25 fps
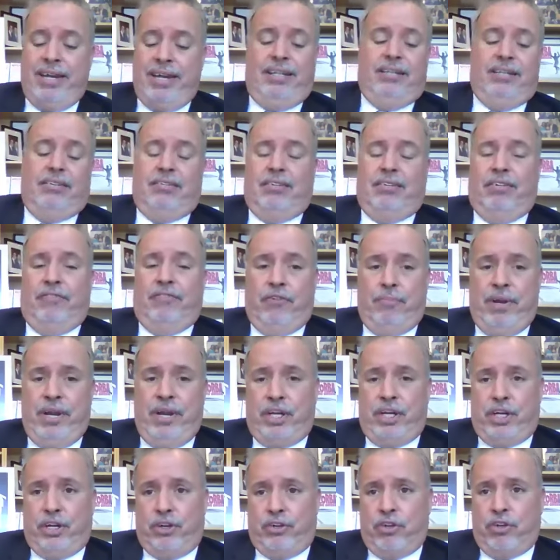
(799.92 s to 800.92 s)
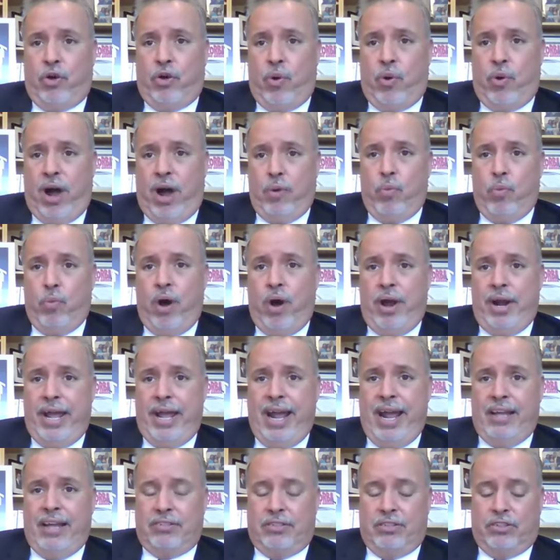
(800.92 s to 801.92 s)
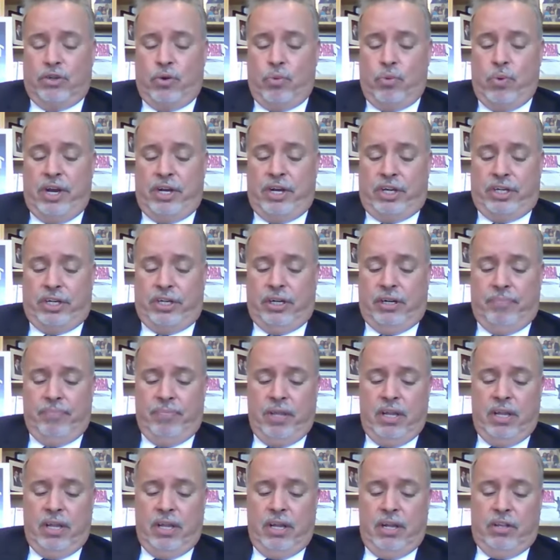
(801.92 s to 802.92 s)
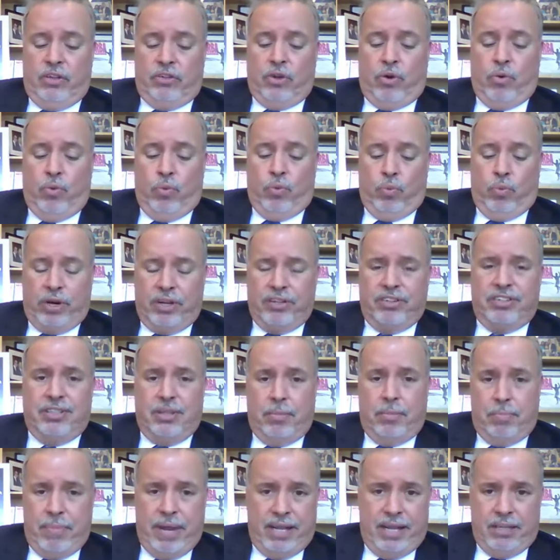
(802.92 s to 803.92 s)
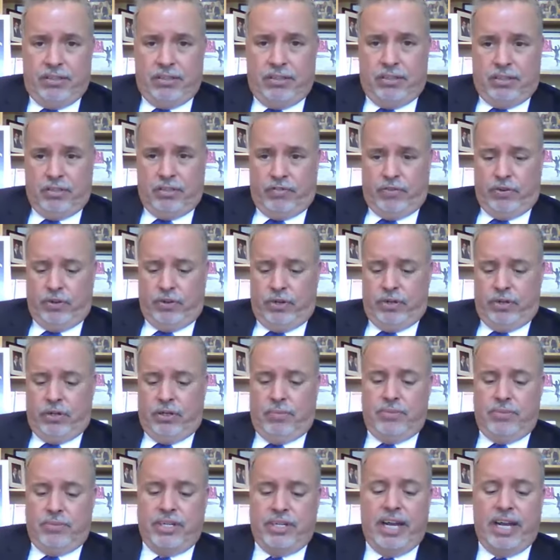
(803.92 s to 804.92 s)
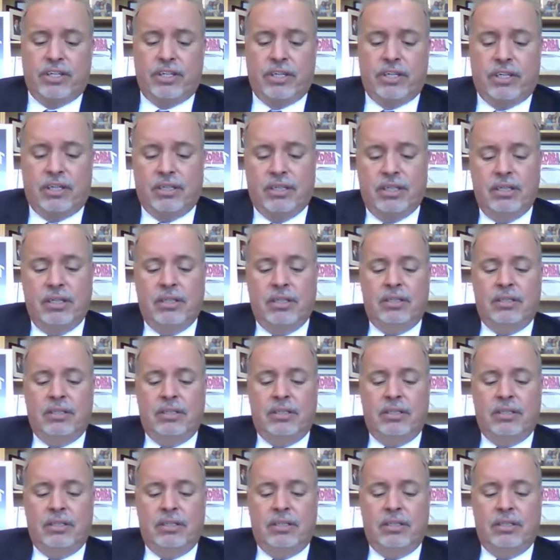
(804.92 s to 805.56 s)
need this information, so I want to ask this question. So what is the basis for your objection?